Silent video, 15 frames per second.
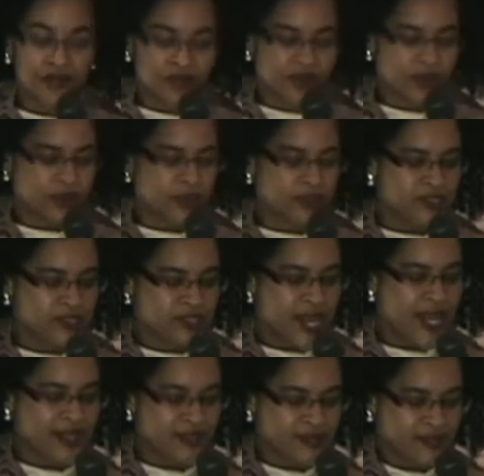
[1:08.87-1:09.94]
the current
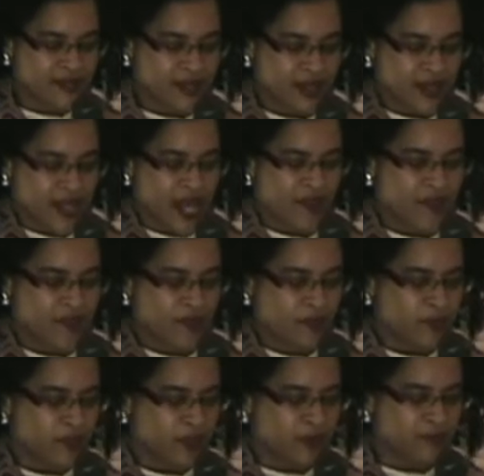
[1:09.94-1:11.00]
status and the
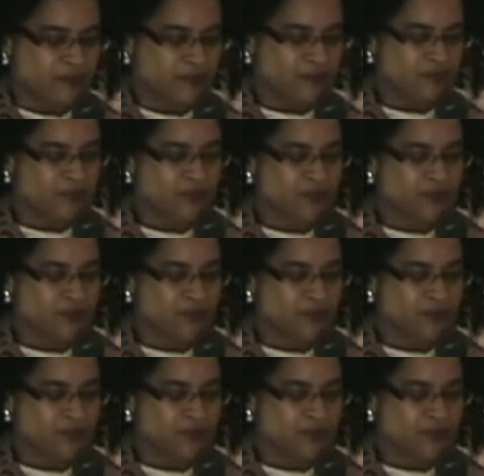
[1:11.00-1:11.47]
future.